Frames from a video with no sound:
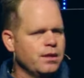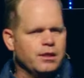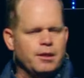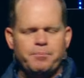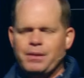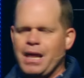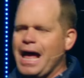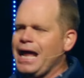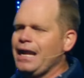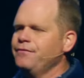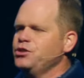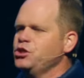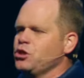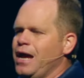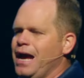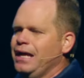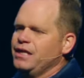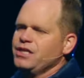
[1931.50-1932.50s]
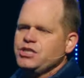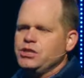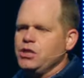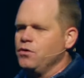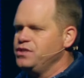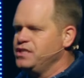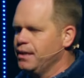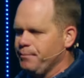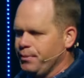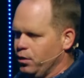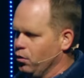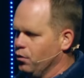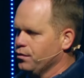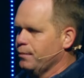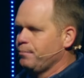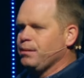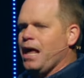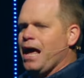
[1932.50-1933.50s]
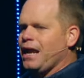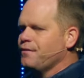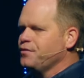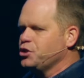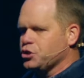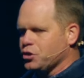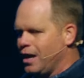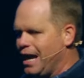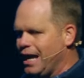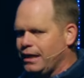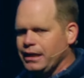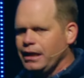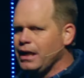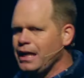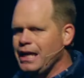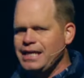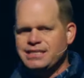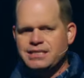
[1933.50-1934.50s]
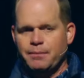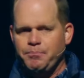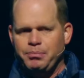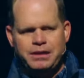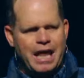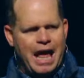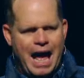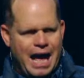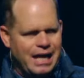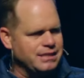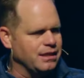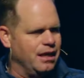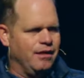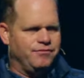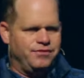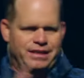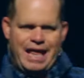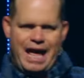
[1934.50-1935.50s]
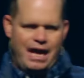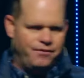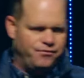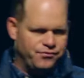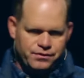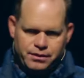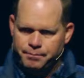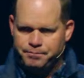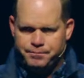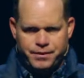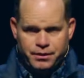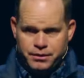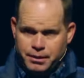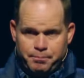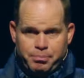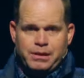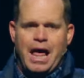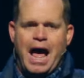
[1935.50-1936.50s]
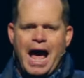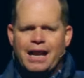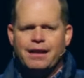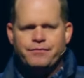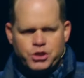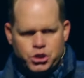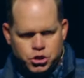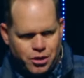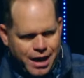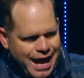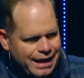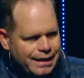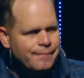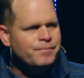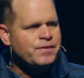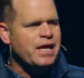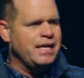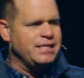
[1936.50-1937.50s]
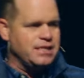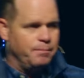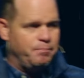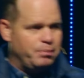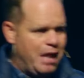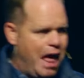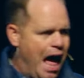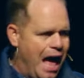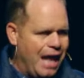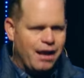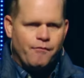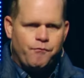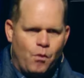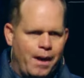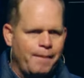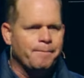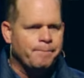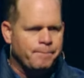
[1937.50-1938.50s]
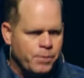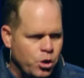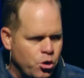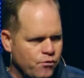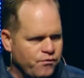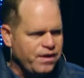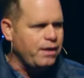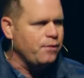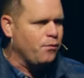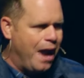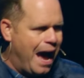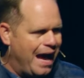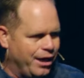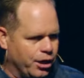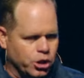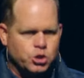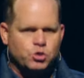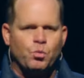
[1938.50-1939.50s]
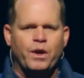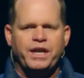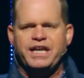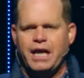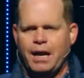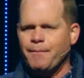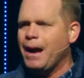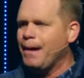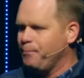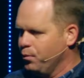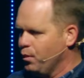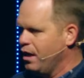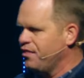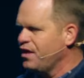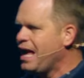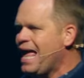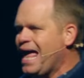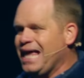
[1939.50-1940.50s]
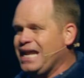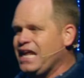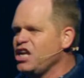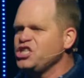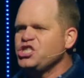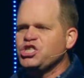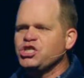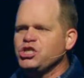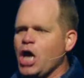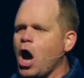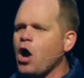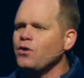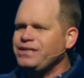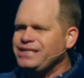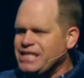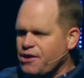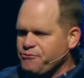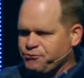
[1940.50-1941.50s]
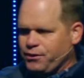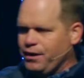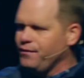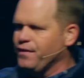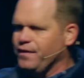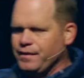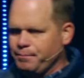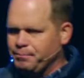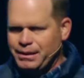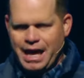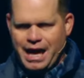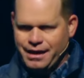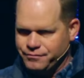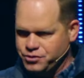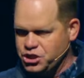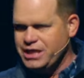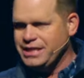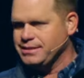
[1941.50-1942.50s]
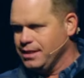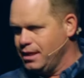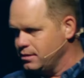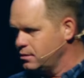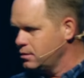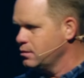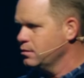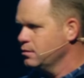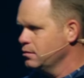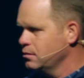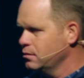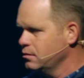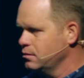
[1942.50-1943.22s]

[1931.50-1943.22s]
The plot of Shrek is so typical. The plot of Shrek is the plot of life. The, the, the, plot of Shrek is the plot of what movie writers would come up with. And it is so different than the plot of Jesus.